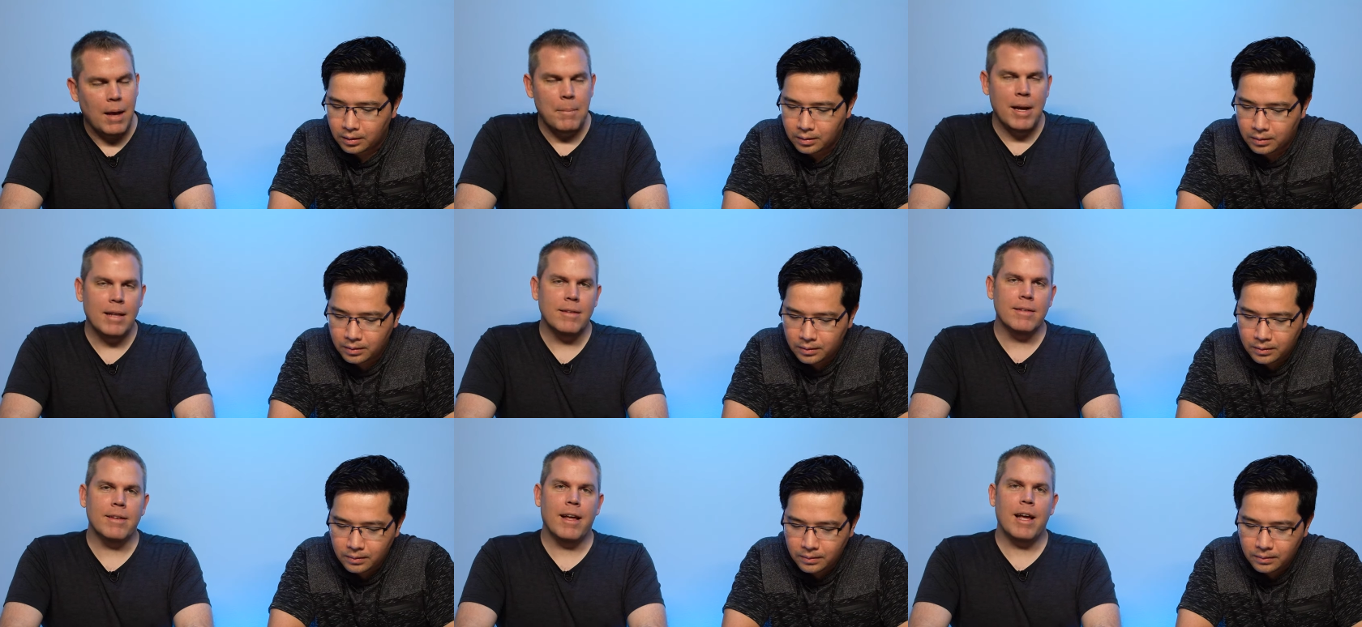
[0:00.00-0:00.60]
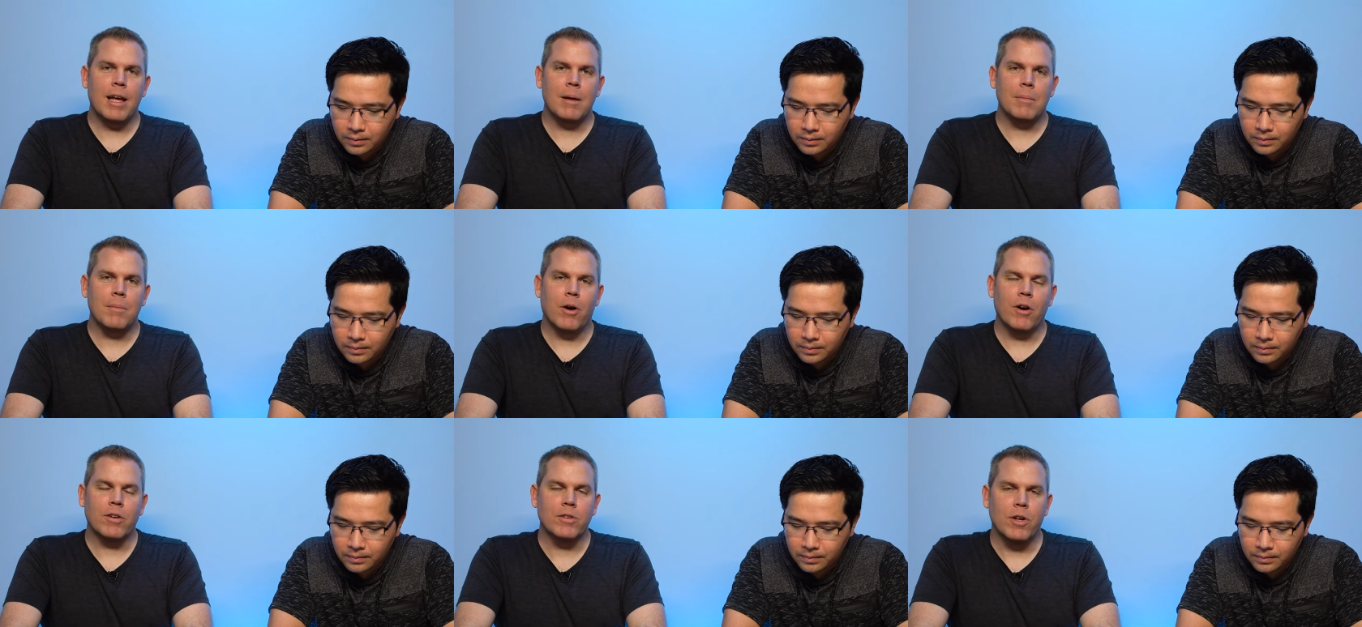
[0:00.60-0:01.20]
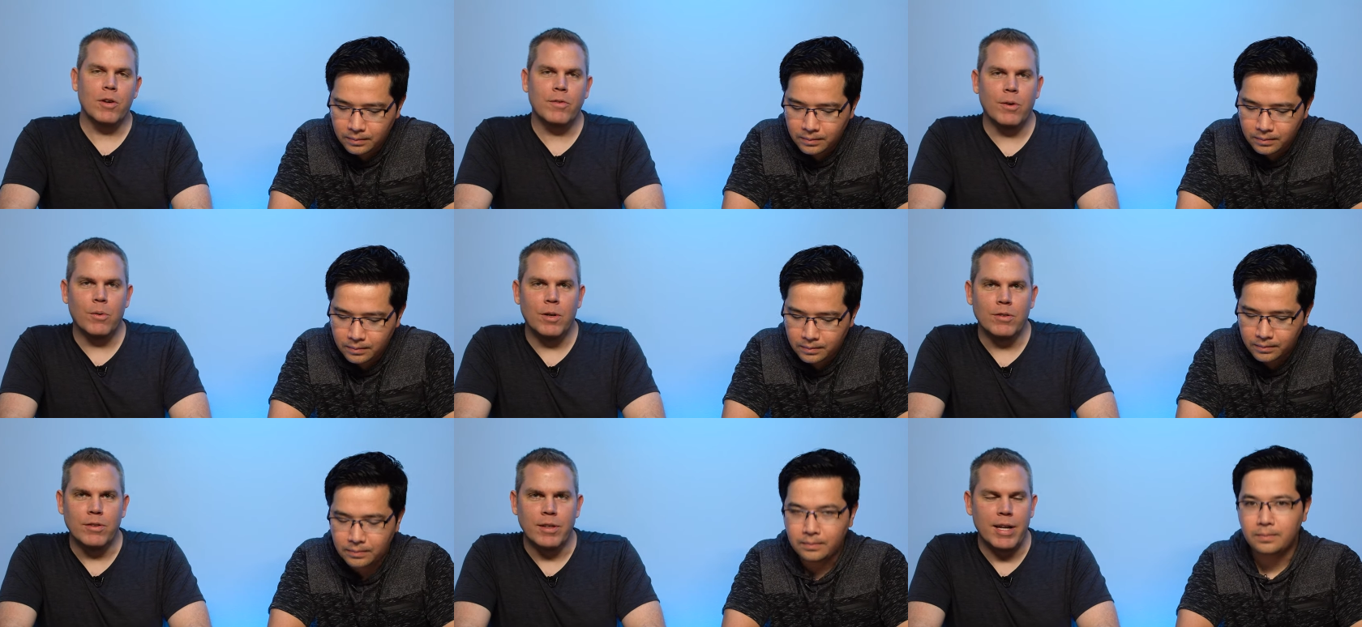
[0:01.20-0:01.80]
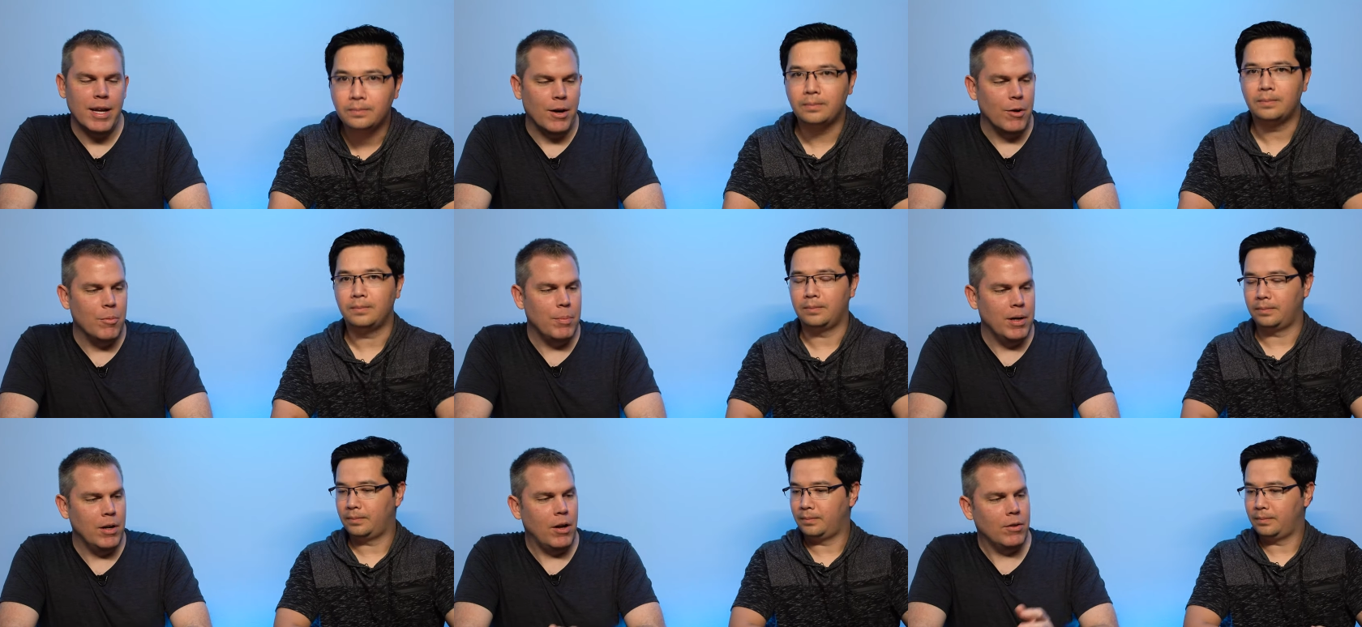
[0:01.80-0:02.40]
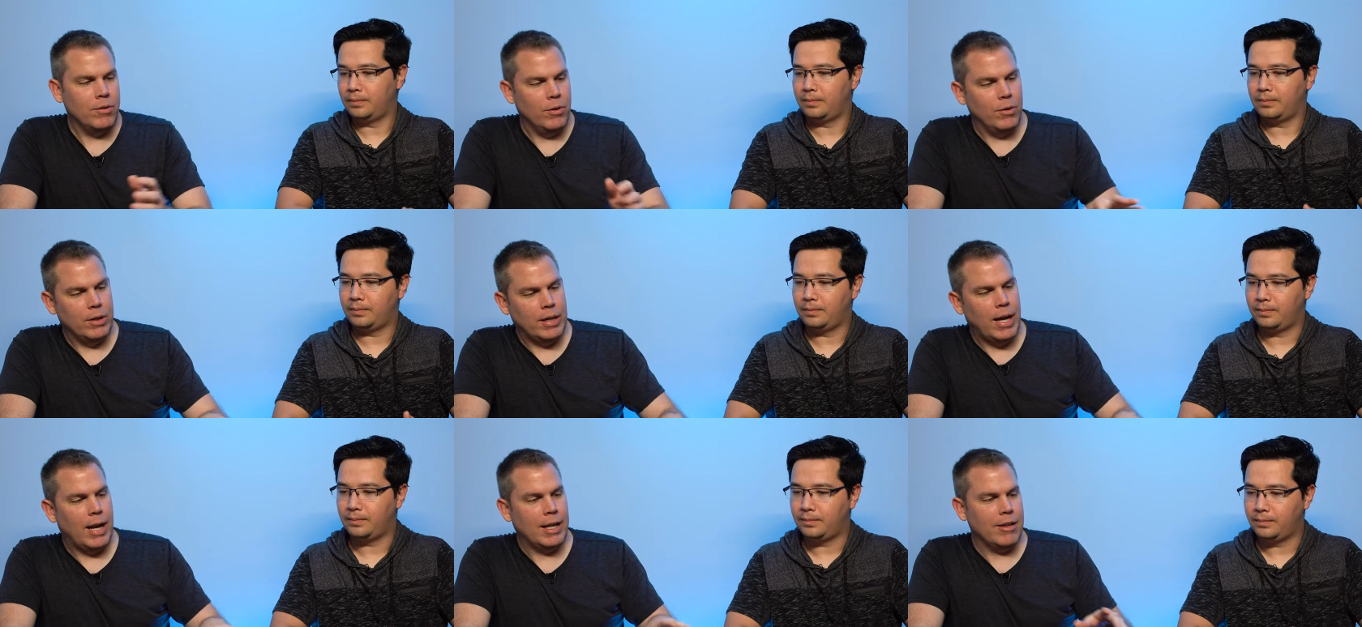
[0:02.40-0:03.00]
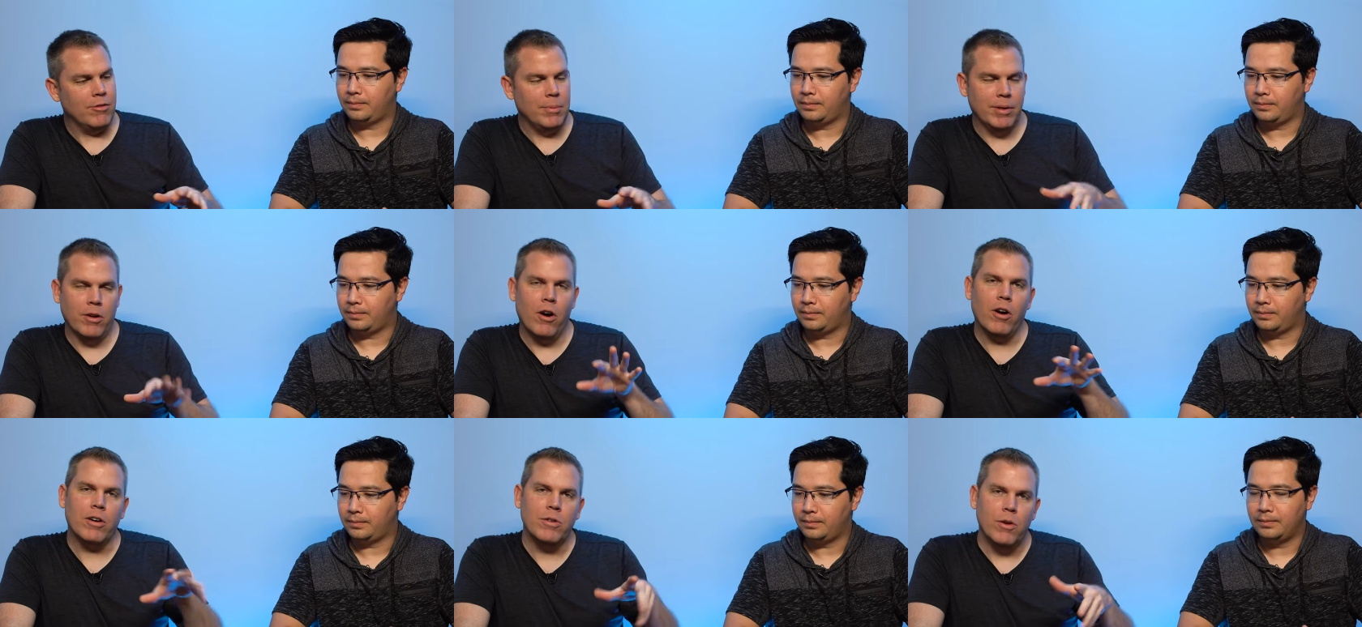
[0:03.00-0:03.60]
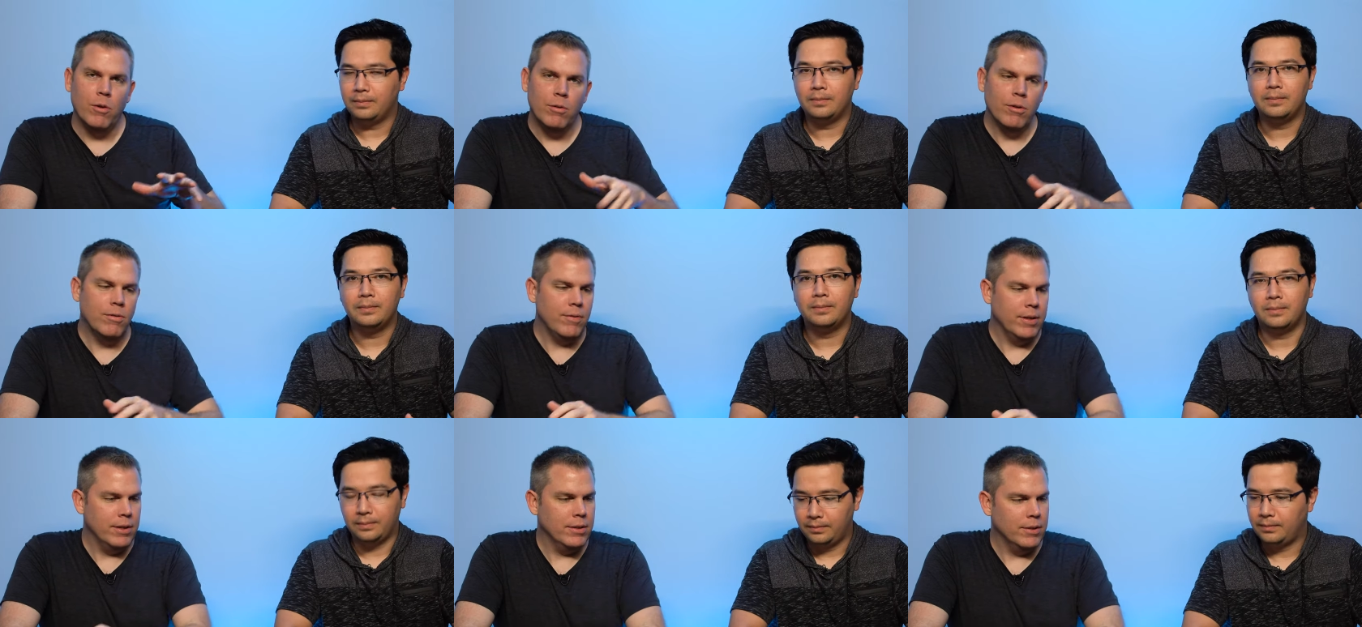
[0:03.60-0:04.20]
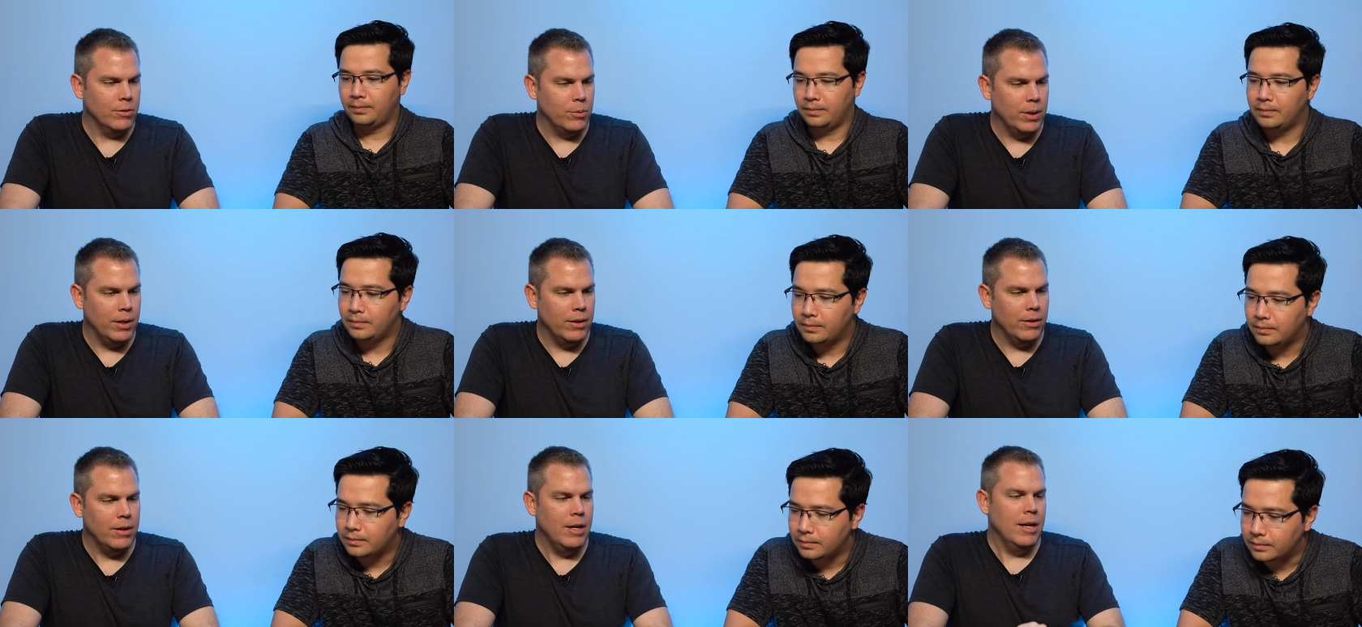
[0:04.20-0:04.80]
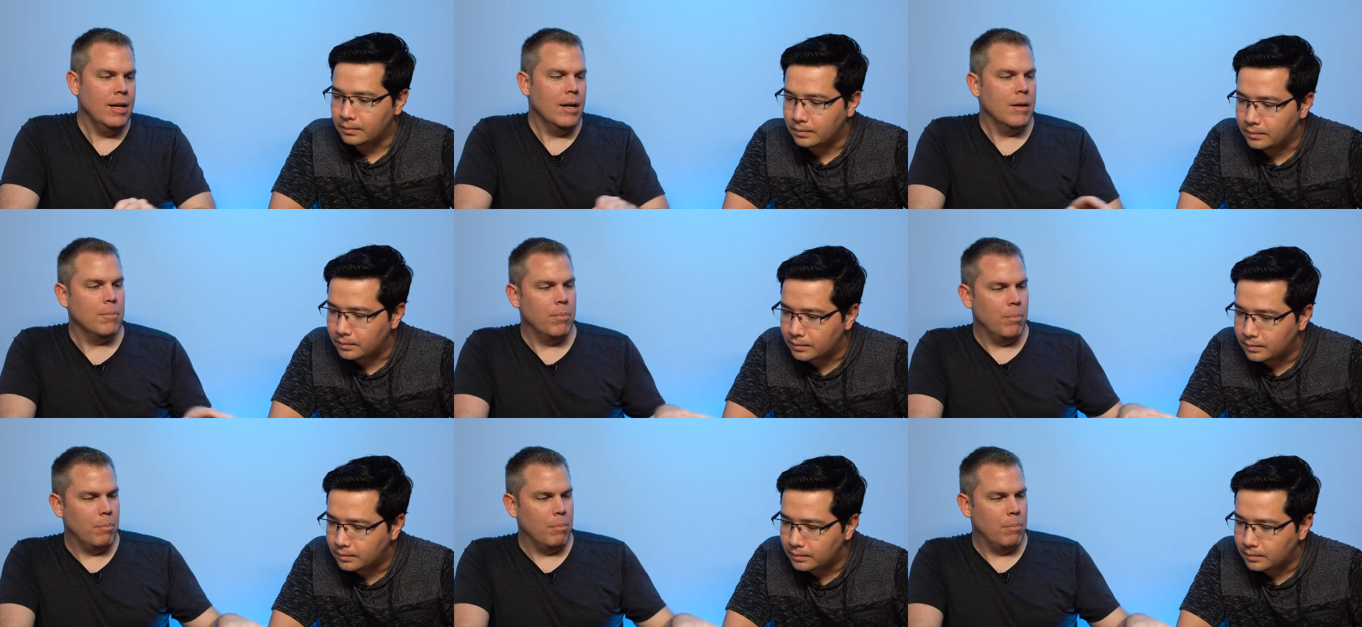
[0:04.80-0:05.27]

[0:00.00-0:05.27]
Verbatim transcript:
Speaker 1: I mean, at the time, Ark Nova wasn't out, but also it kind of gives me an Ark Nova feel as well. Mm-hmm.